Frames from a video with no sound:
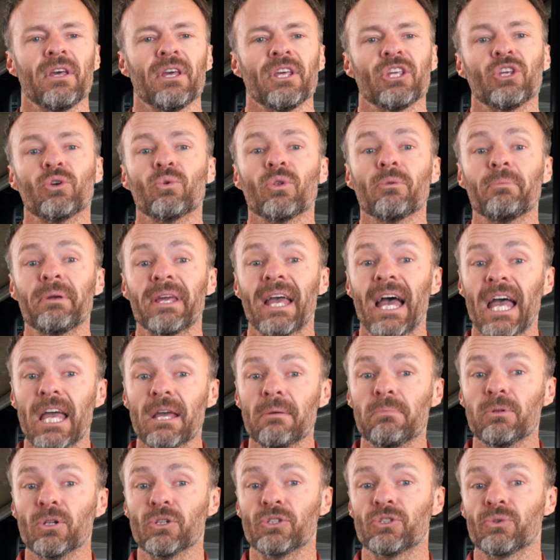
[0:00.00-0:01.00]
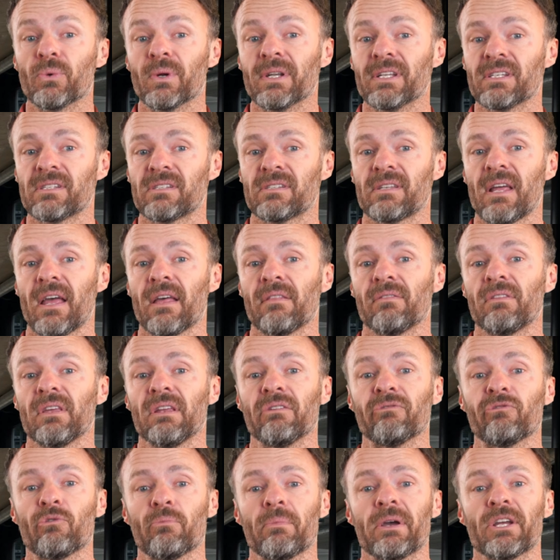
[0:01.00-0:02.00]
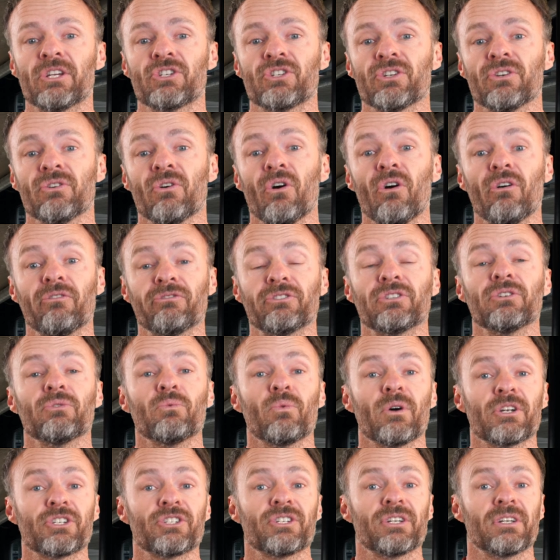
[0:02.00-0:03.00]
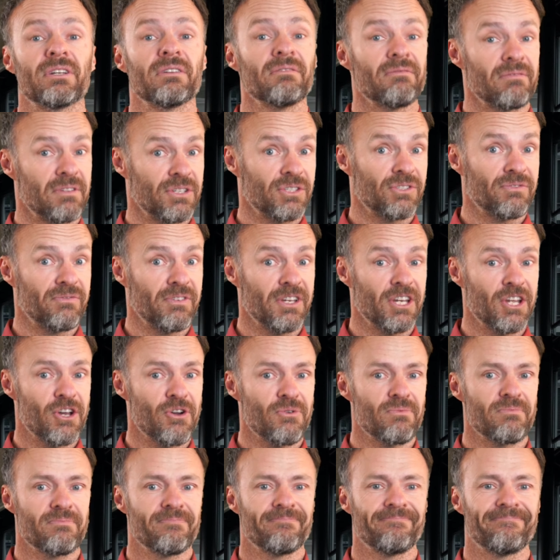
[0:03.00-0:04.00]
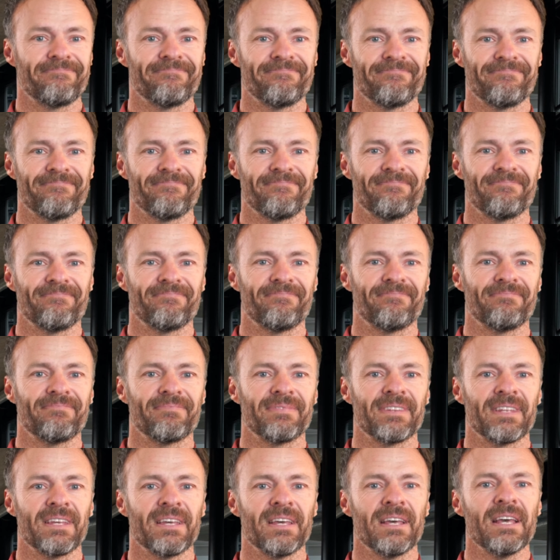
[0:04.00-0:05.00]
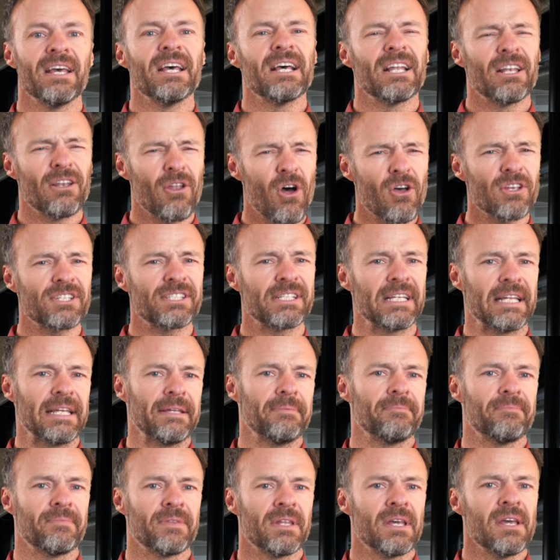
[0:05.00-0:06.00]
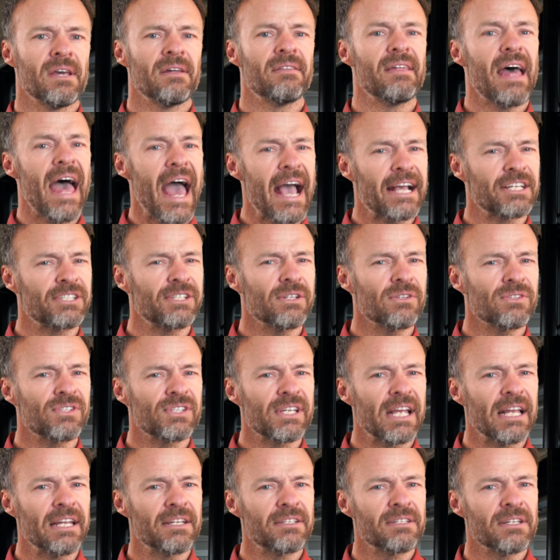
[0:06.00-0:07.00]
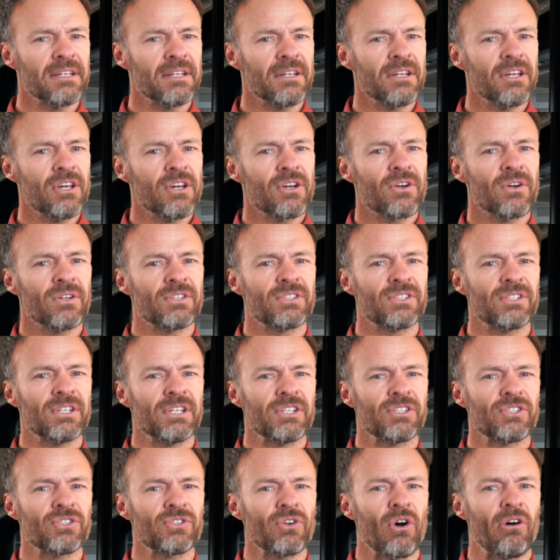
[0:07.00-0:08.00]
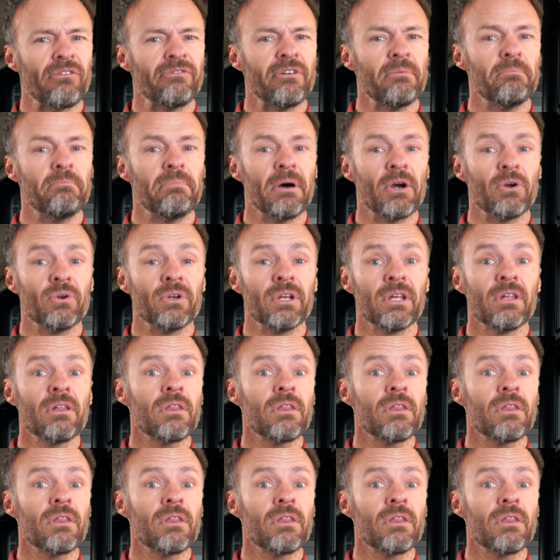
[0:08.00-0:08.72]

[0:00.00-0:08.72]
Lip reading: You will be able to understand the information after watching this video. Lastly, the axial skeleton consists of a bony